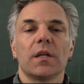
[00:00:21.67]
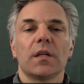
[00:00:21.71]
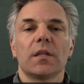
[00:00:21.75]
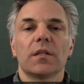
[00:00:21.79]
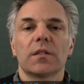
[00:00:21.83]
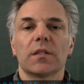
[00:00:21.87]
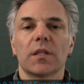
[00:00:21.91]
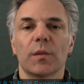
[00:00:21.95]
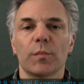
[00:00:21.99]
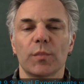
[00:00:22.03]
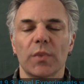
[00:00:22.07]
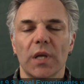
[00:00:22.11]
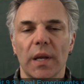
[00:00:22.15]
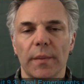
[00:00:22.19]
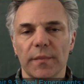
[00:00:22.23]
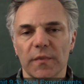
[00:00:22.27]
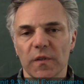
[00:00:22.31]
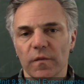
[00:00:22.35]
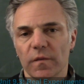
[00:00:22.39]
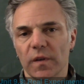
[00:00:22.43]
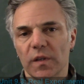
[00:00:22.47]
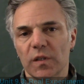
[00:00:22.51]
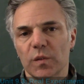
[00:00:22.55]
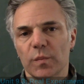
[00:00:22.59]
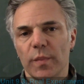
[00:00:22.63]
sometimes
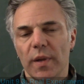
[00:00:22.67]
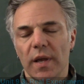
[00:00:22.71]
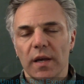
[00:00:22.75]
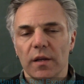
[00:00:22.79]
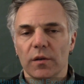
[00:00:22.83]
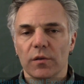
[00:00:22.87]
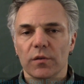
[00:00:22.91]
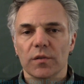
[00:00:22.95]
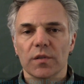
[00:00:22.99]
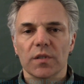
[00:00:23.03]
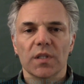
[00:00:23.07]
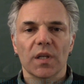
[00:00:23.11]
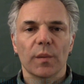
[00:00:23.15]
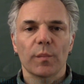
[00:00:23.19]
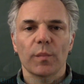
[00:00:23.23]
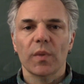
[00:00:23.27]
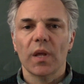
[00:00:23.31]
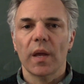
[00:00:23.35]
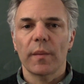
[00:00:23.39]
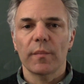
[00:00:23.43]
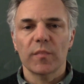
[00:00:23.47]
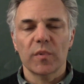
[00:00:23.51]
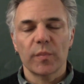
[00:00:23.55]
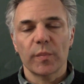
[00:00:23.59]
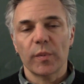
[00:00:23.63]
fixed patterns,
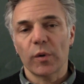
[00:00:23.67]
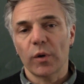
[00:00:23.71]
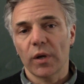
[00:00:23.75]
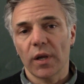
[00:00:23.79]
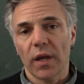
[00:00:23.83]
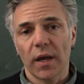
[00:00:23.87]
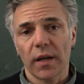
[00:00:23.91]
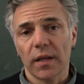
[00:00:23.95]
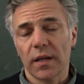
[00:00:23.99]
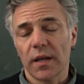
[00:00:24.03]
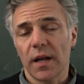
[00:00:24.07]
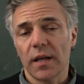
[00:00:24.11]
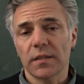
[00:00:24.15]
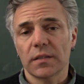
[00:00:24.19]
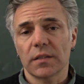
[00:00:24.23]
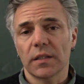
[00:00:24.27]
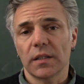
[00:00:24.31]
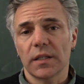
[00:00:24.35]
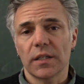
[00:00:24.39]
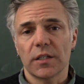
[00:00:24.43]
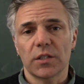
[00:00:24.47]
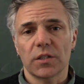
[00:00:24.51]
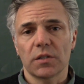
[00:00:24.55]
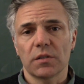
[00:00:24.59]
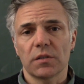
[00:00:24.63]
sometimes periodic
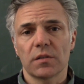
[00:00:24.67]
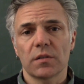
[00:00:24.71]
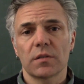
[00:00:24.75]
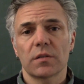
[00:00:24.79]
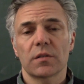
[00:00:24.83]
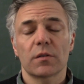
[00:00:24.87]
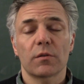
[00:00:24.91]
oscillations.